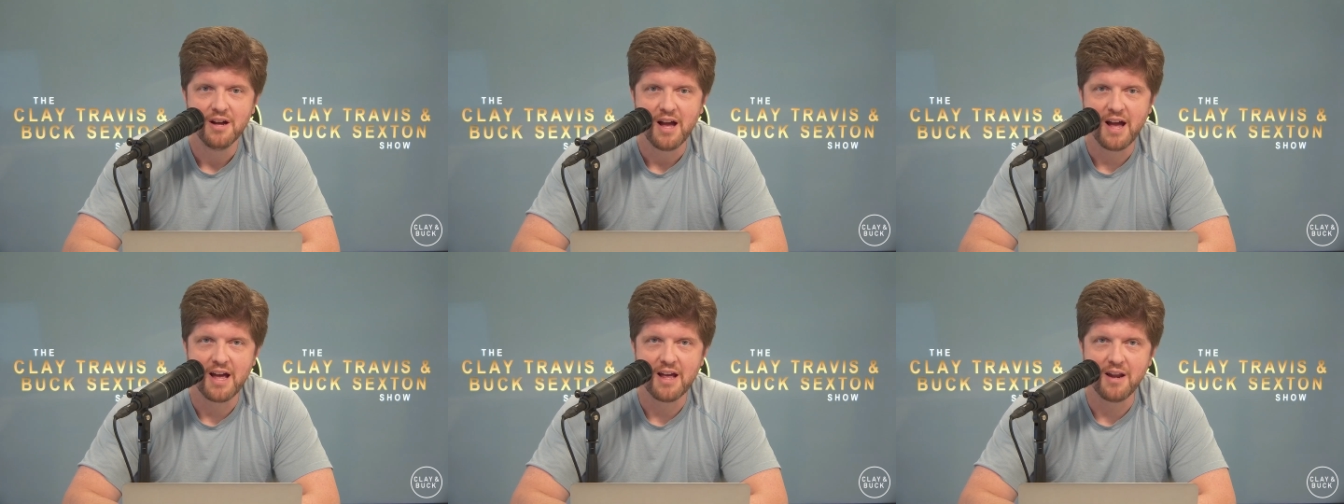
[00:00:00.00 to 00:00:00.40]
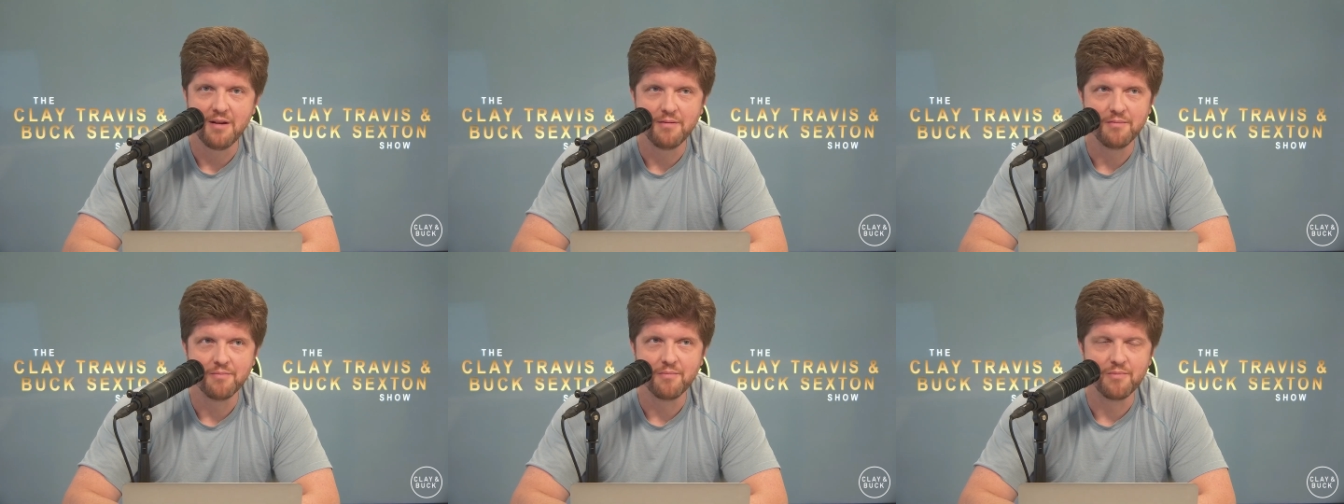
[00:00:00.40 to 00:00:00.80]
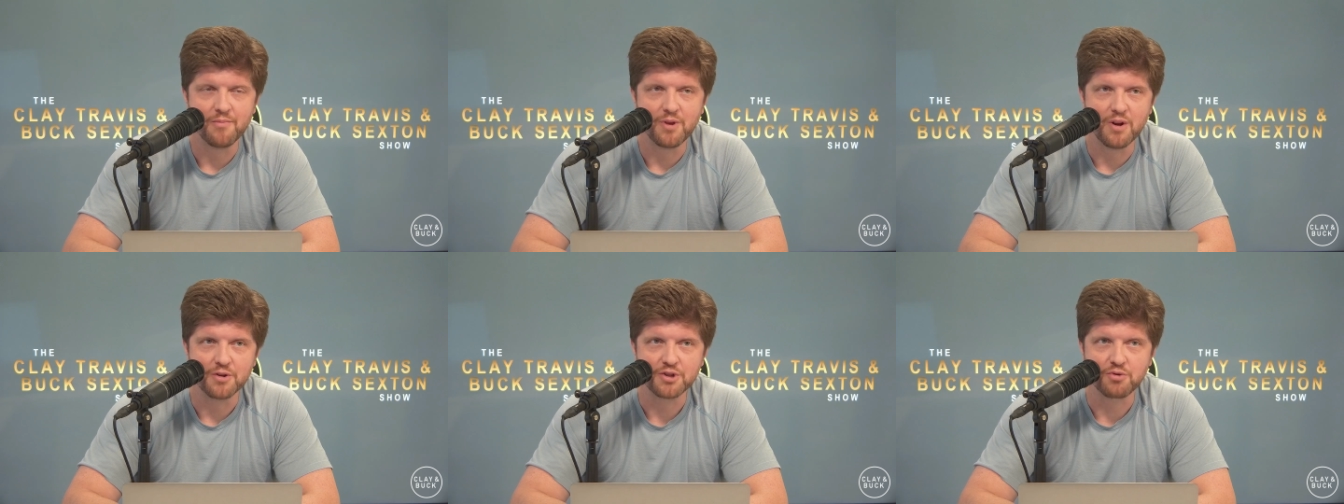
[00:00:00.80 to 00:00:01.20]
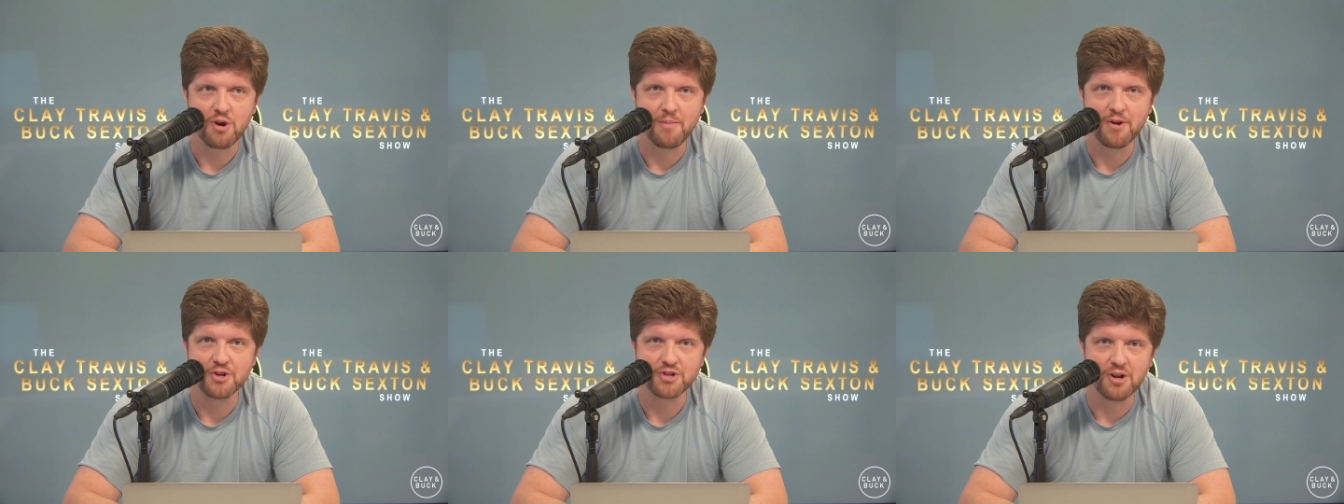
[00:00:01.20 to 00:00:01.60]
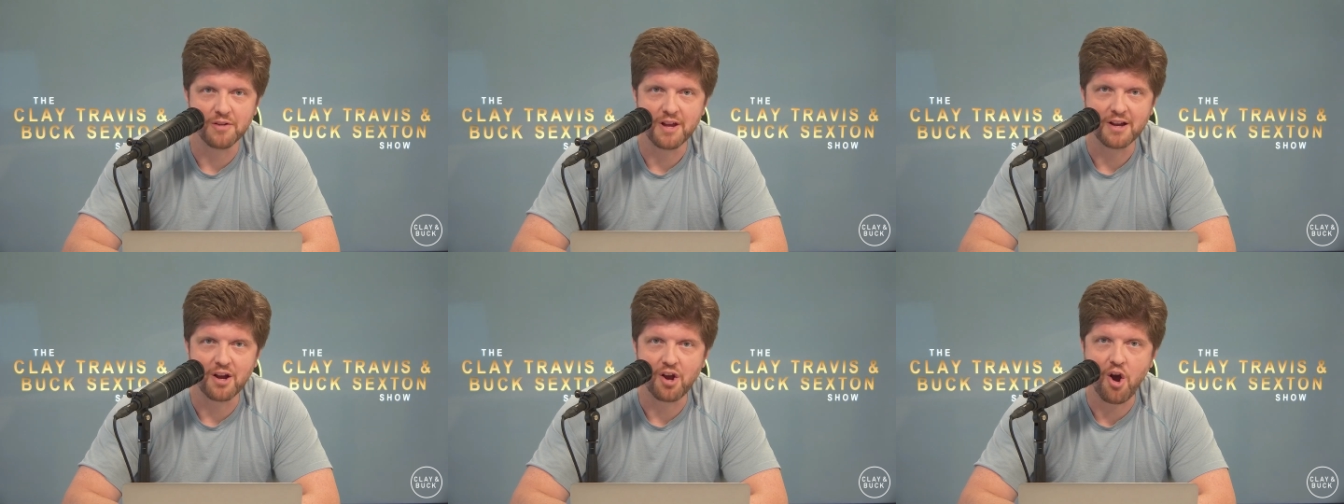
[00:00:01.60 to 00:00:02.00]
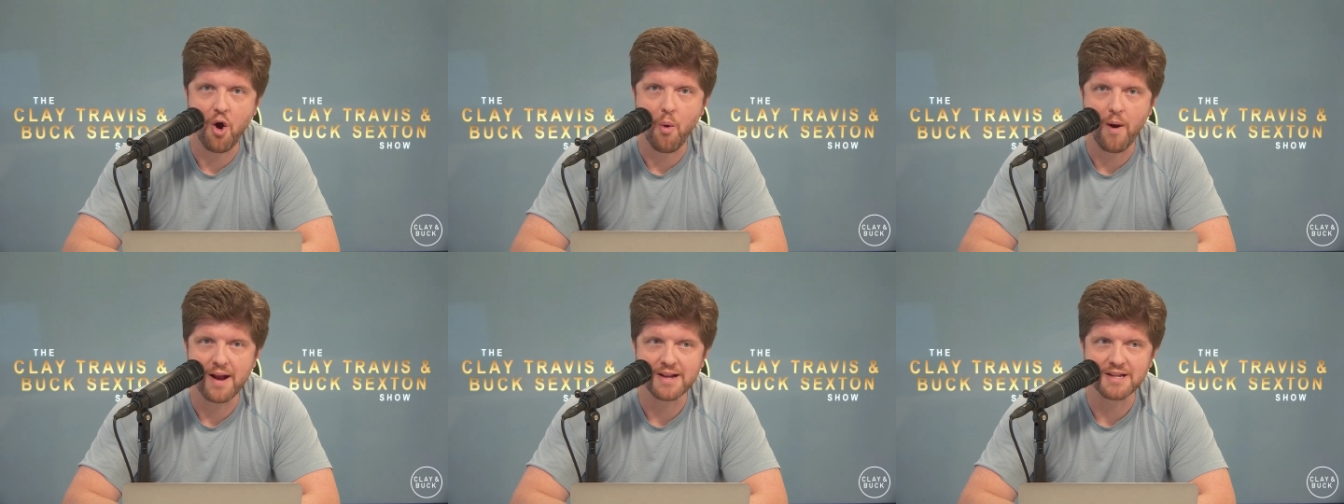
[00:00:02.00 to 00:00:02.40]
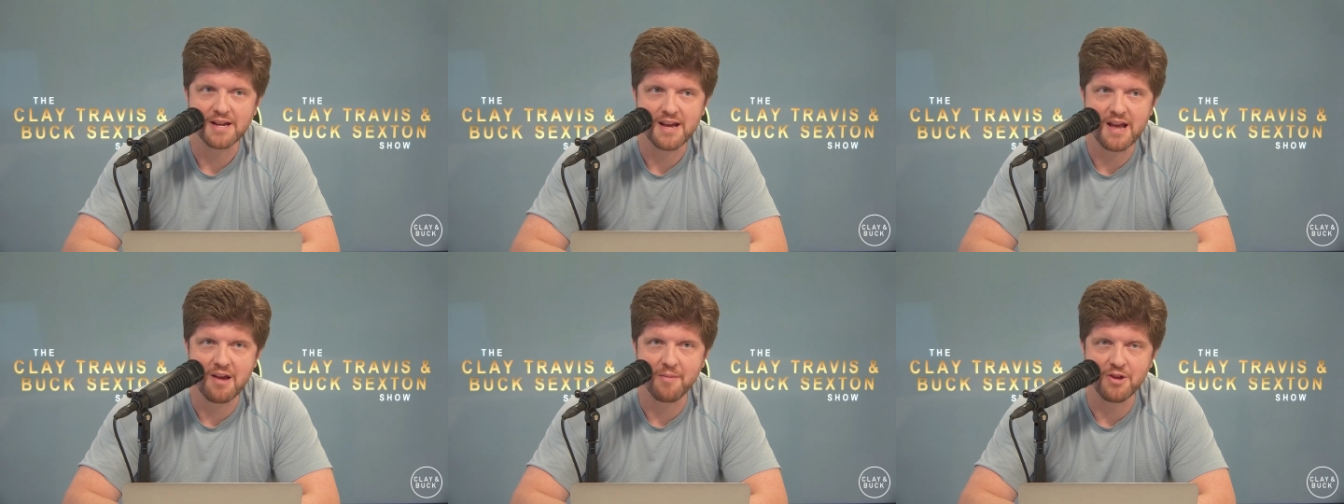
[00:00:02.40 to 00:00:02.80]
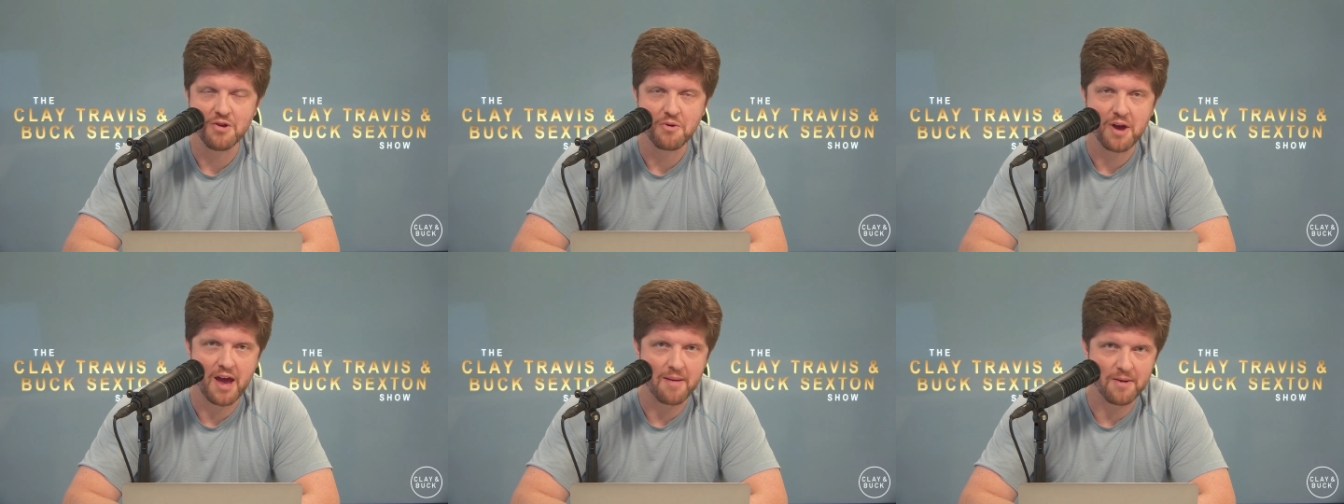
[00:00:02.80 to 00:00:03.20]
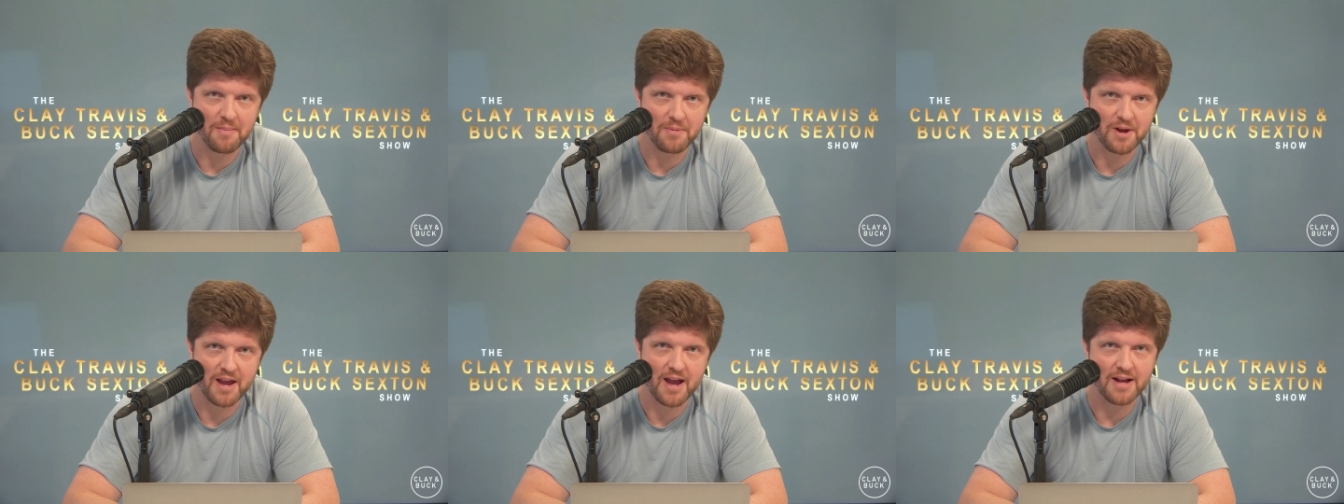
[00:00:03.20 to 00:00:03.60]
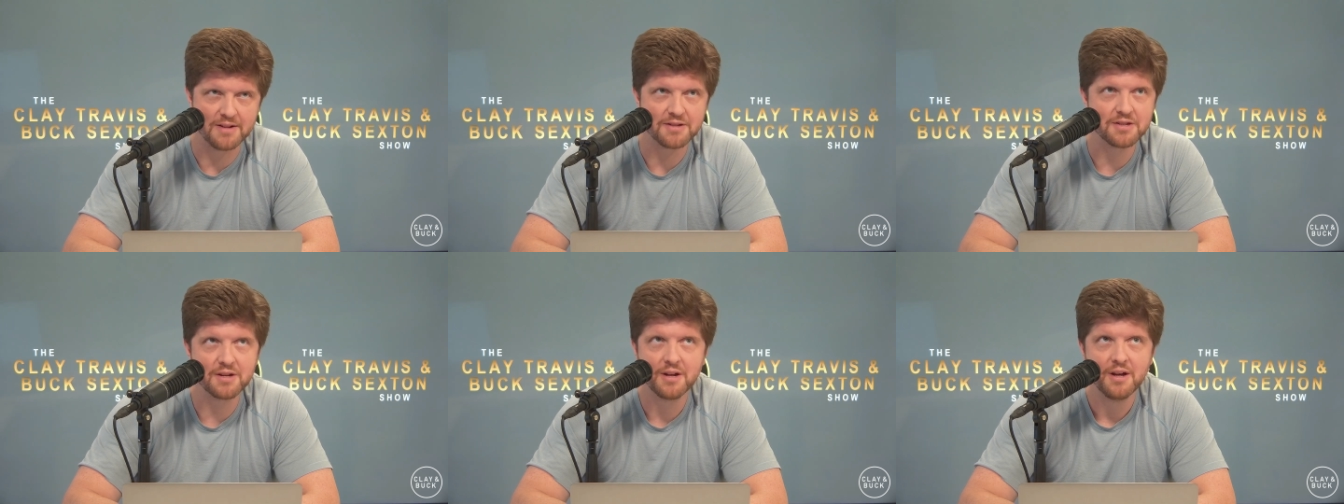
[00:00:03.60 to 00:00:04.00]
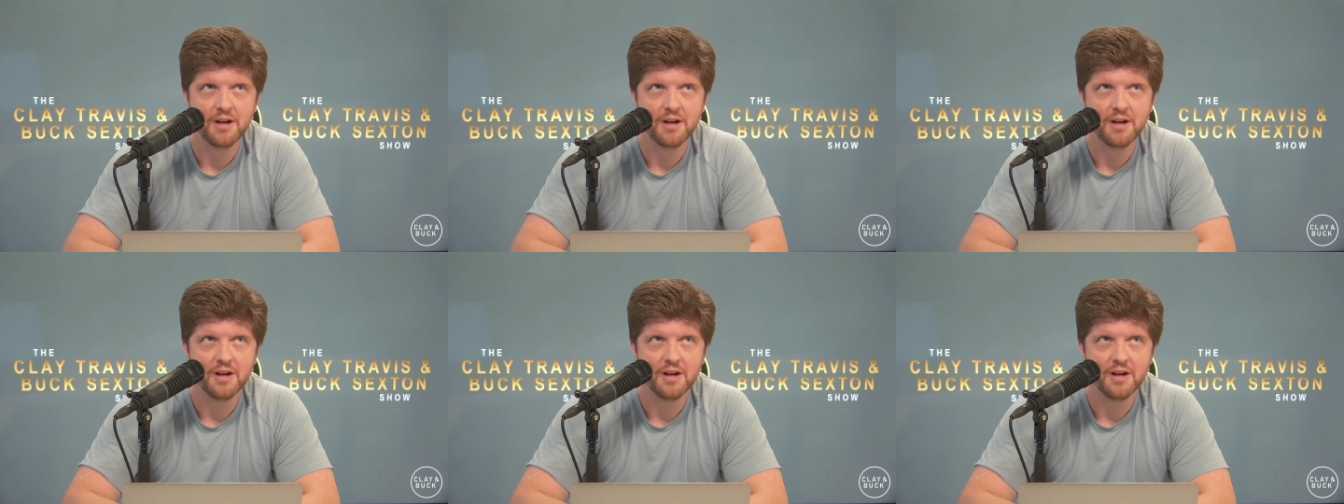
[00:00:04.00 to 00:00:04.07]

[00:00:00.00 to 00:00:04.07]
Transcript: and you know scrimmaged on like a co-ed team and you came up against